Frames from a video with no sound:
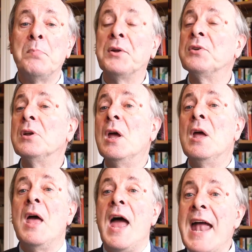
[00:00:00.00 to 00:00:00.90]
But
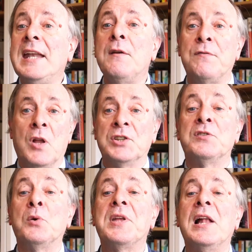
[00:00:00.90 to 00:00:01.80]
any
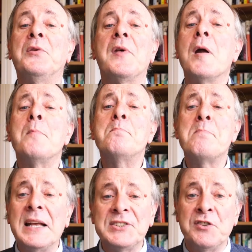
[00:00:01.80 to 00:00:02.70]
philosopher will tell you there are
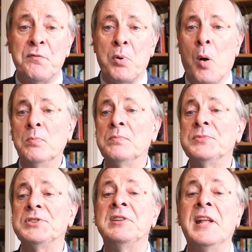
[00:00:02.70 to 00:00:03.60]
massive
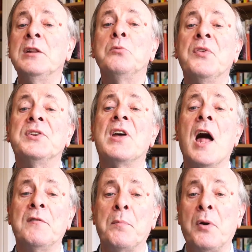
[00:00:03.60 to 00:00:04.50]
problems linked with this
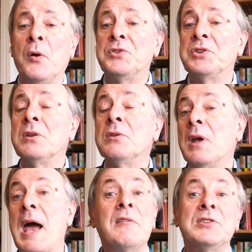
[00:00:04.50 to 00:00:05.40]
kind of approach, and
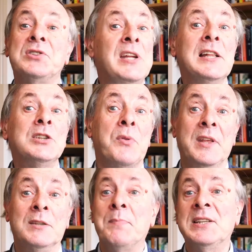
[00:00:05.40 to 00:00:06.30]
Harris deals with
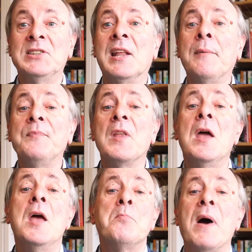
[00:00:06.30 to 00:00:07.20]
these basically
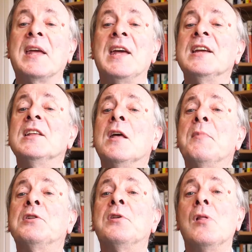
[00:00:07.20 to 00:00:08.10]
by kicking
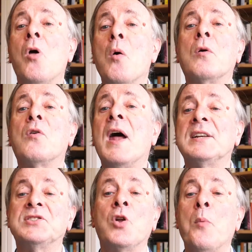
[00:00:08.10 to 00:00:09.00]
them into the long
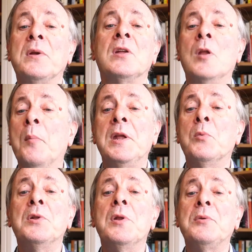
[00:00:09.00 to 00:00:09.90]
grass and hoping that nobody
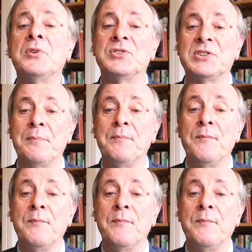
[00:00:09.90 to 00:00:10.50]
will notice.